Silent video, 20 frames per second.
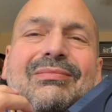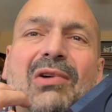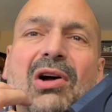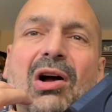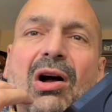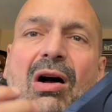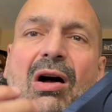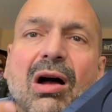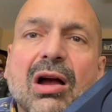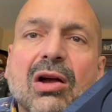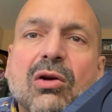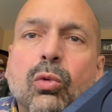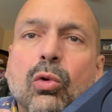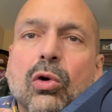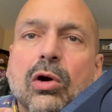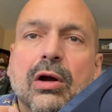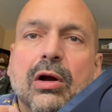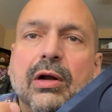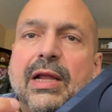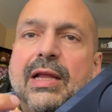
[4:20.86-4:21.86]

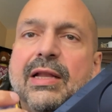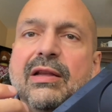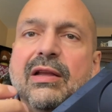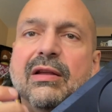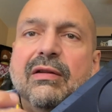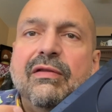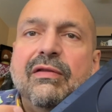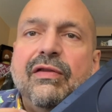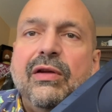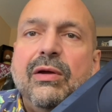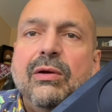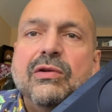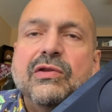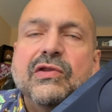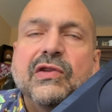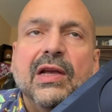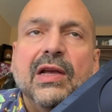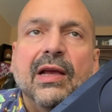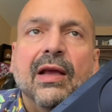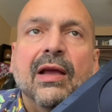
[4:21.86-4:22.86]
awkward and
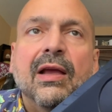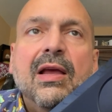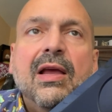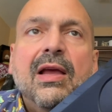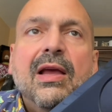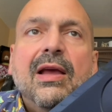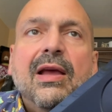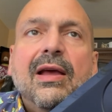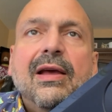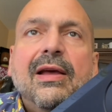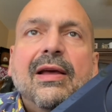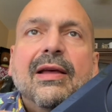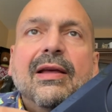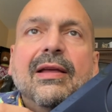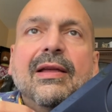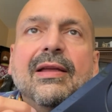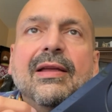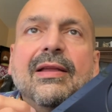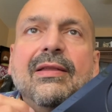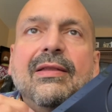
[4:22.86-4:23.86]
confusing
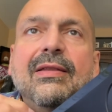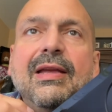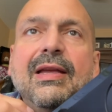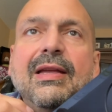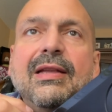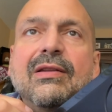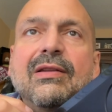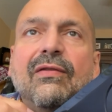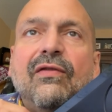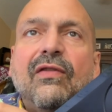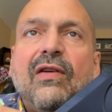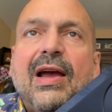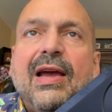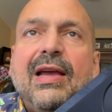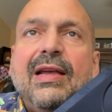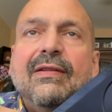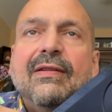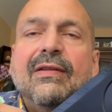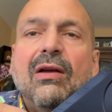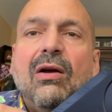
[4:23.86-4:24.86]
the
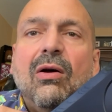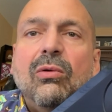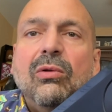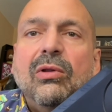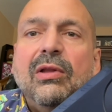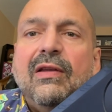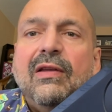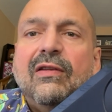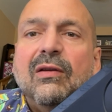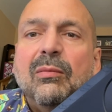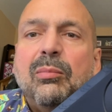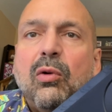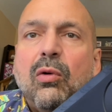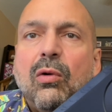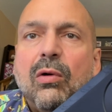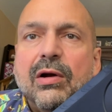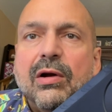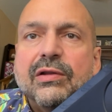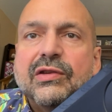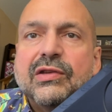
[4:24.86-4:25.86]
device only
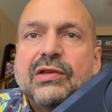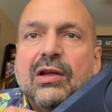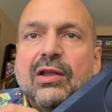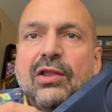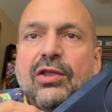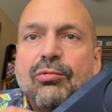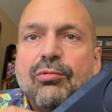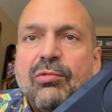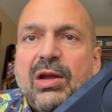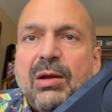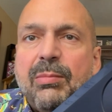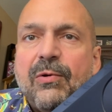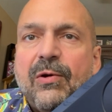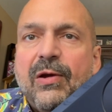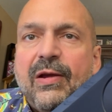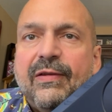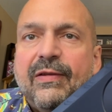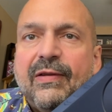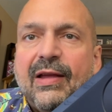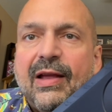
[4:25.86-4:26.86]
supports three
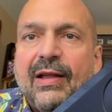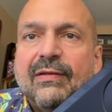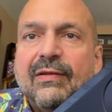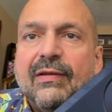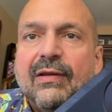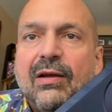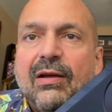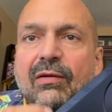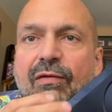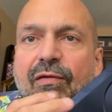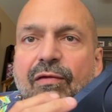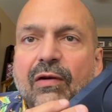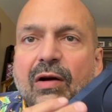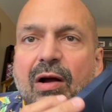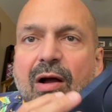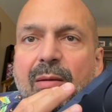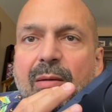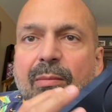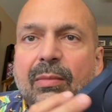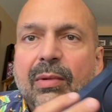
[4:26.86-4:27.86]
presets
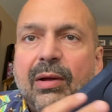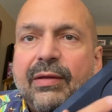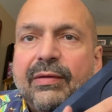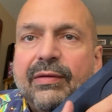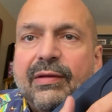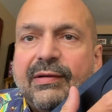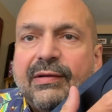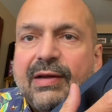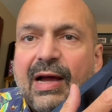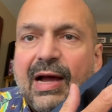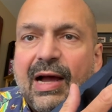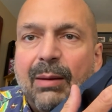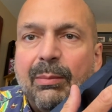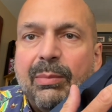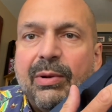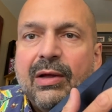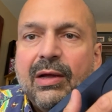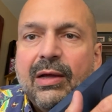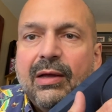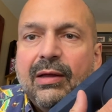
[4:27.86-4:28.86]
from the
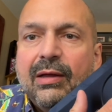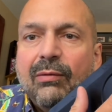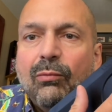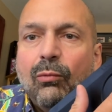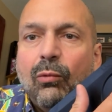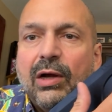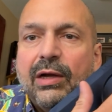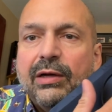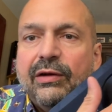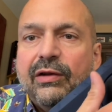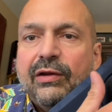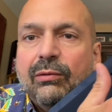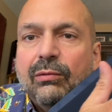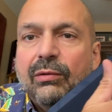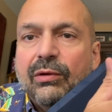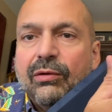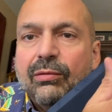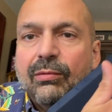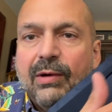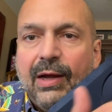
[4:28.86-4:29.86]
top, one, two,
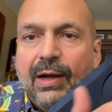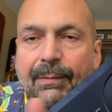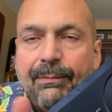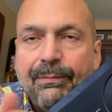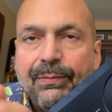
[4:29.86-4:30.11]
and three.